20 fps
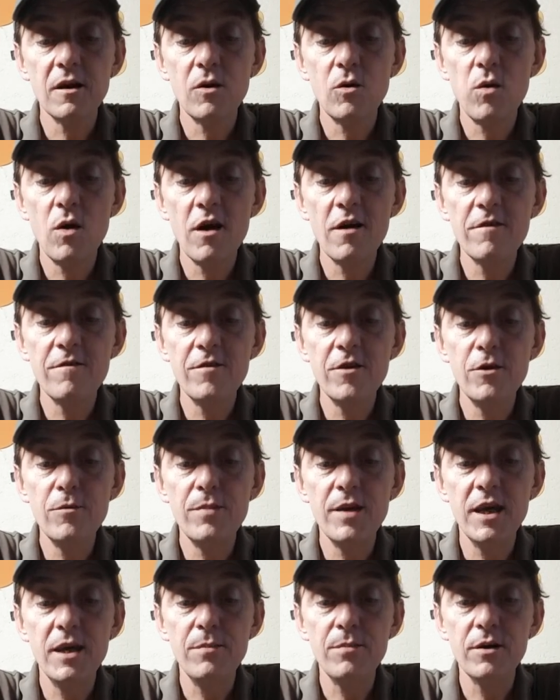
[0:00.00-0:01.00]
Quite a few
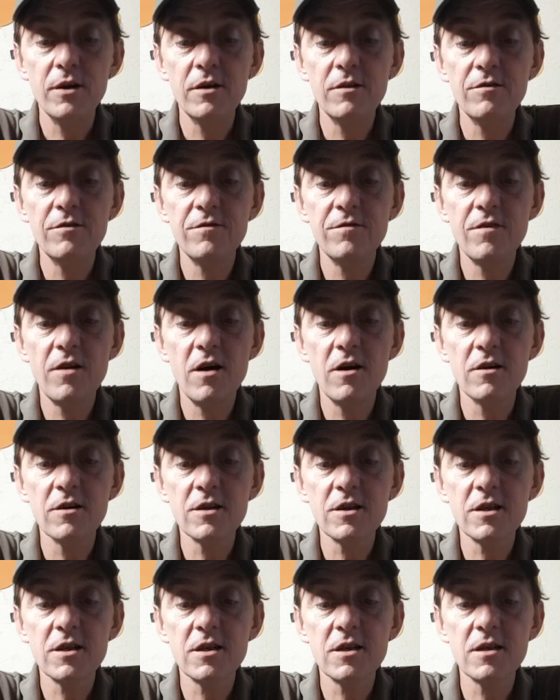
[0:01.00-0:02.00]
people have
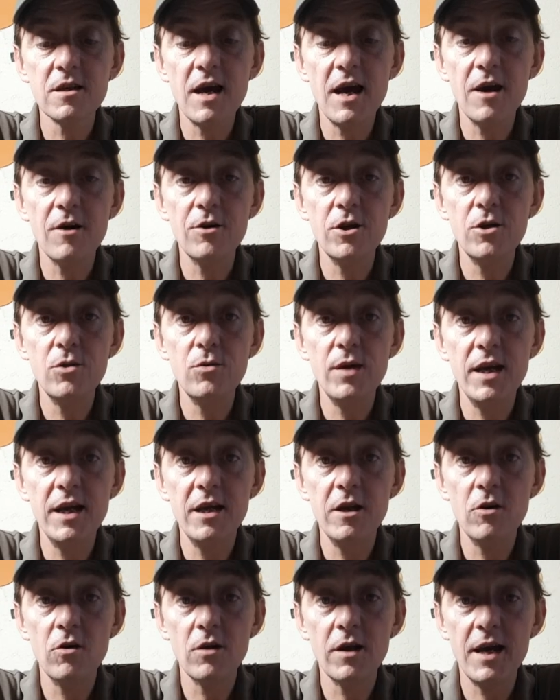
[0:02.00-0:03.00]
asked how you
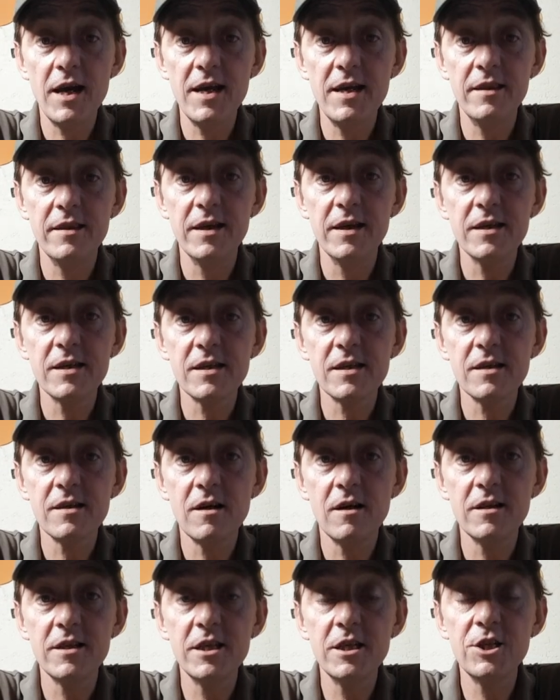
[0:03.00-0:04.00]
elongate this.
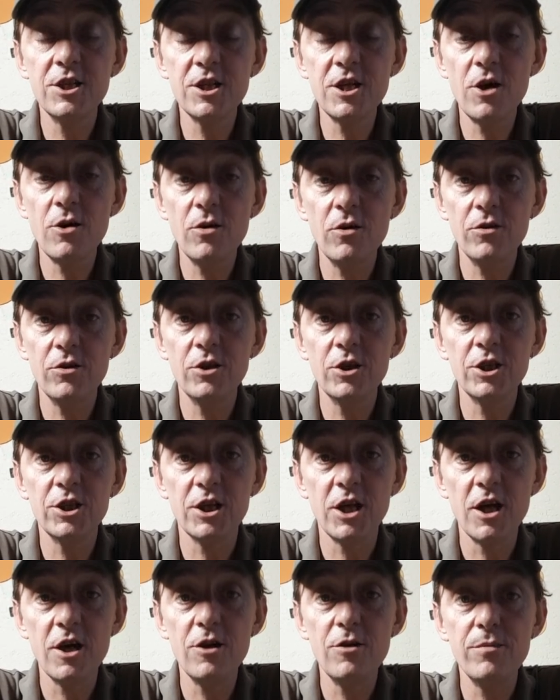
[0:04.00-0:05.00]
I did show it on the
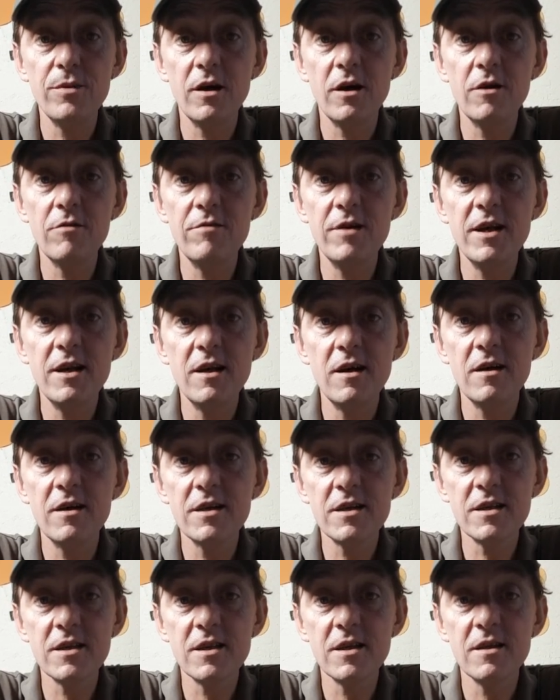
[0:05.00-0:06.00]
show, but I
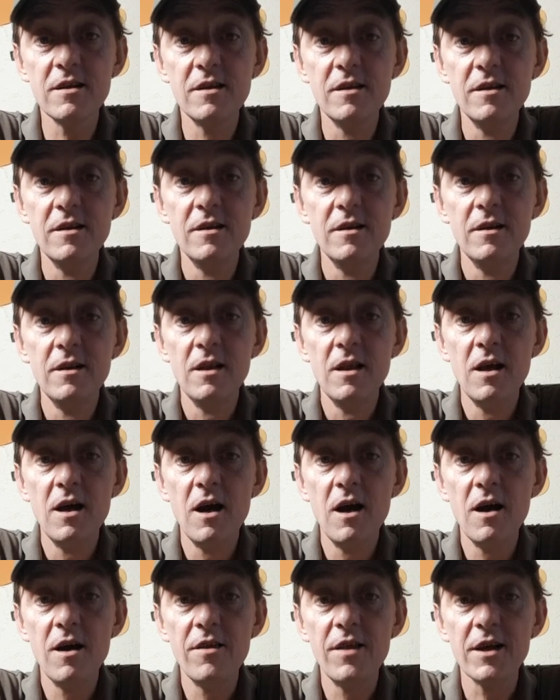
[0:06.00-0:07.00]
realised that
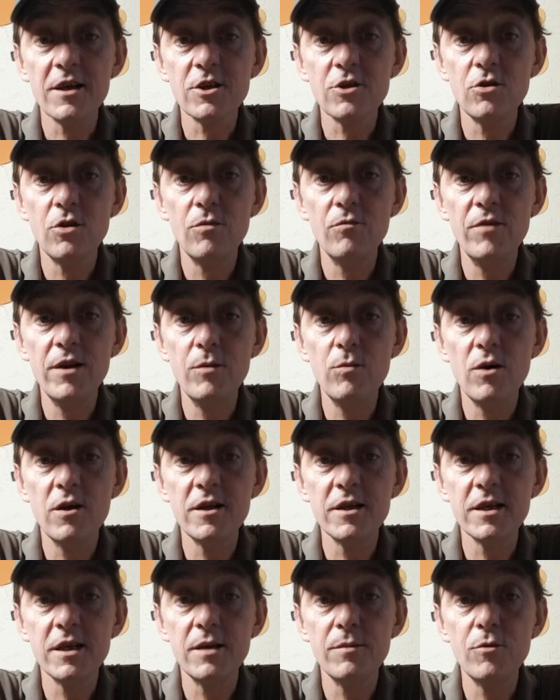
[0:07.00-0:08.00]
that's not on
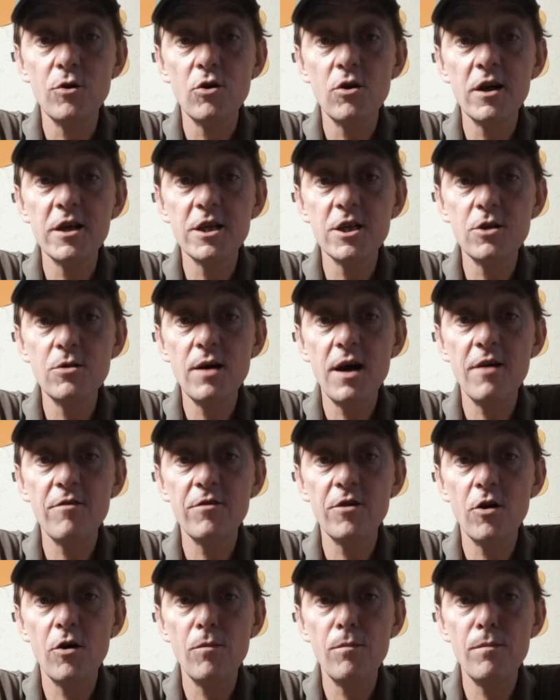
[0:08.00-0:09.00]
Rewind anymore. I do
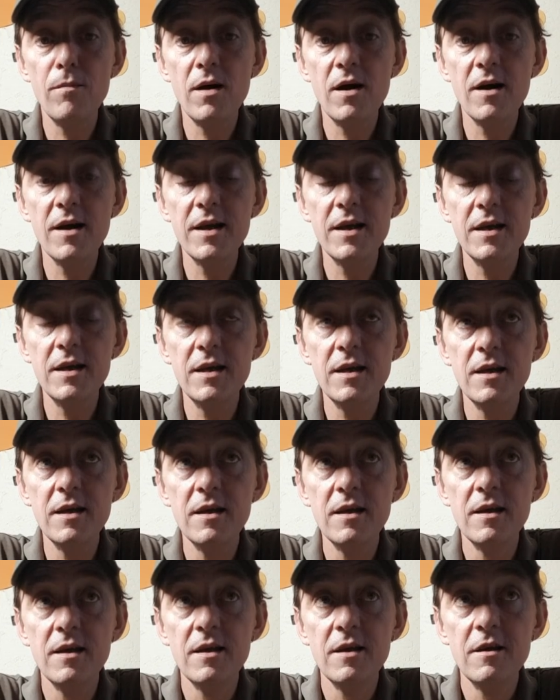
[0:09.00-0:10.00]
have it on my
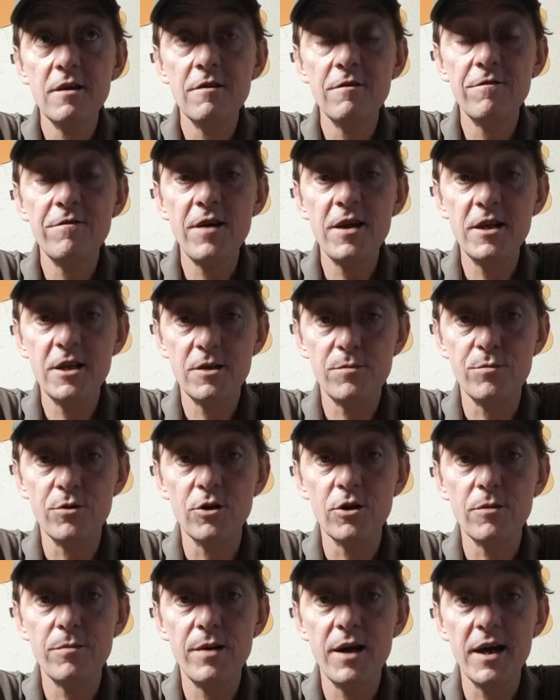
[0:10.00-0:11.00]

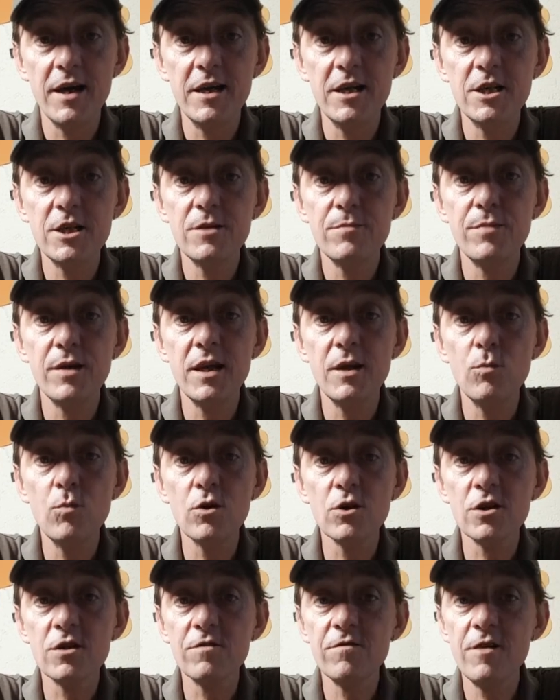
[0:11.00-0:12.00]
Facebook page, but it
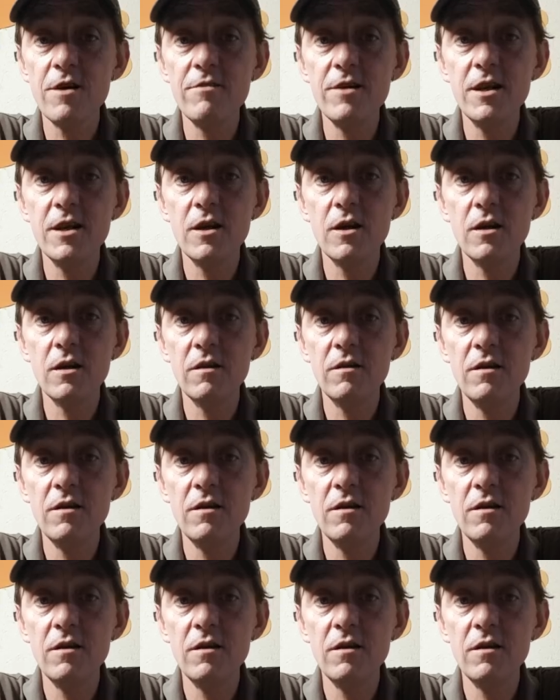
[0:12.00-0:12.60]
was very